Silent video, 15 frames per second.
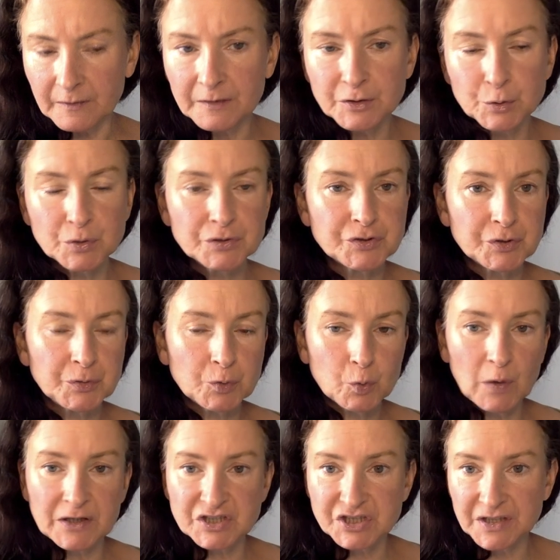you can do
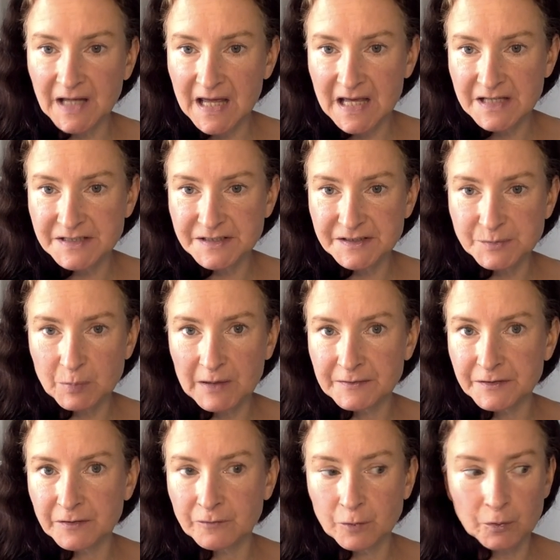questionnaires. There's
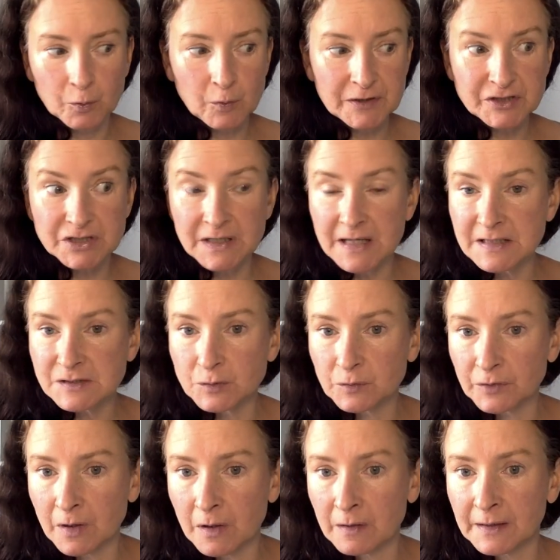plenty of good questionnaires
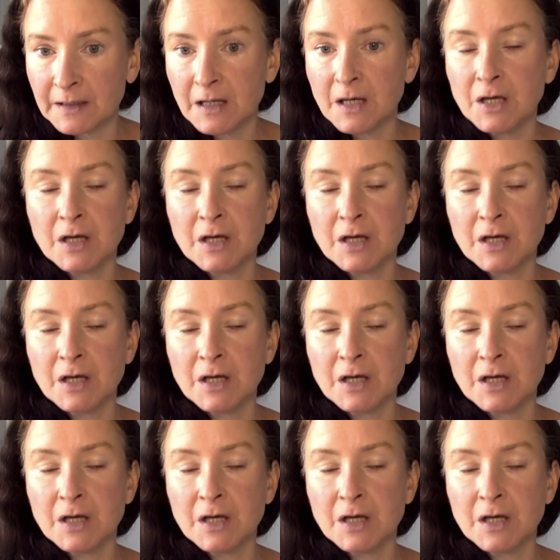online